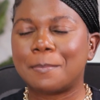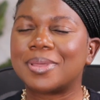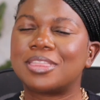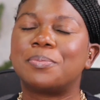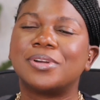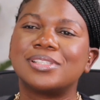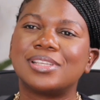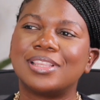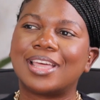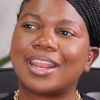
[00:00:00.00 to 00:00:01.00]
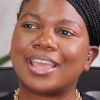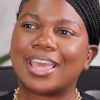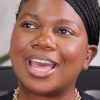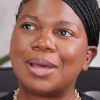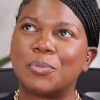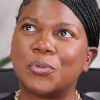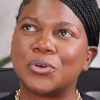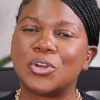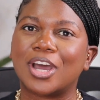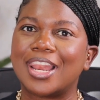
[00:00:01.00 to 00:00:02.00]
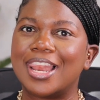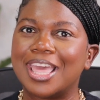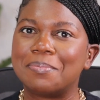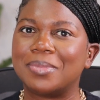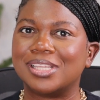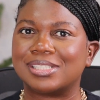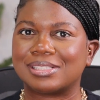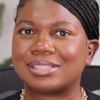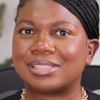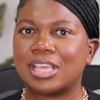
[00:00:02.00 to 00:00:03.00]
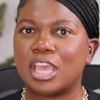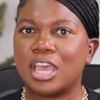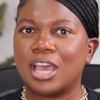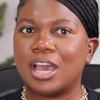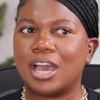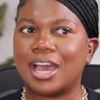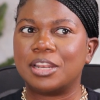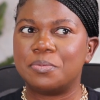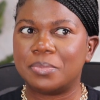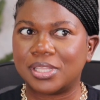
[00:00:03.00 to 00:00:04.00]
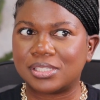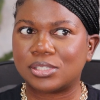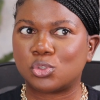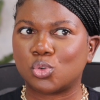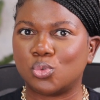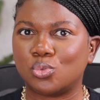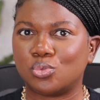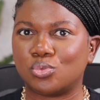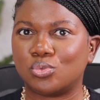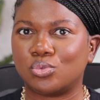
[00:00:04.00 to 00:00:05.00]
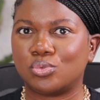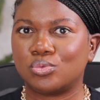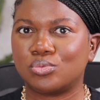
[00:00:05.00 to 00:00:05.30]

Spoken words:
But the person that I am would not let me just admit to